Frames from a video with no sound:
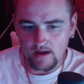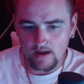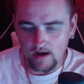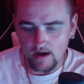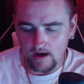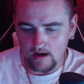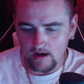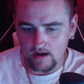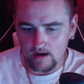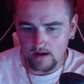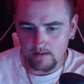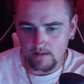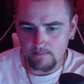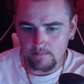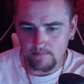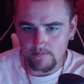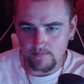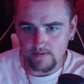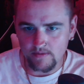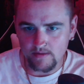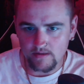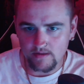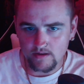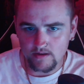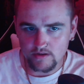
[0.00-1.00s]

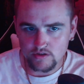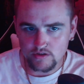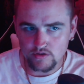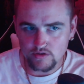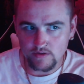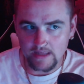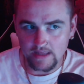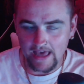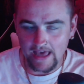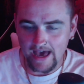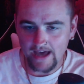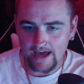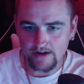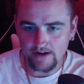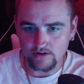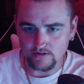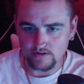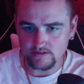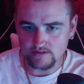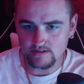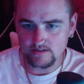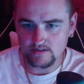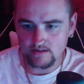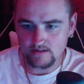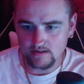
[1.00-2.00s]
so the
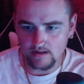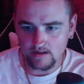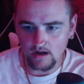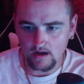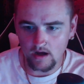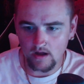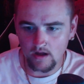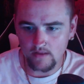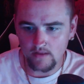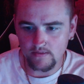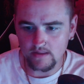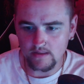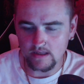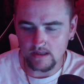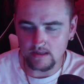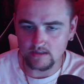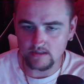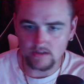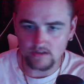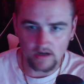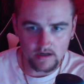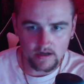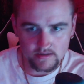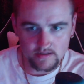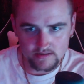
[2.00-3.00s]
headers on the
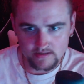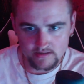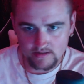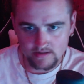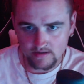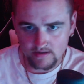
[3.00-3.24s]
exhaust,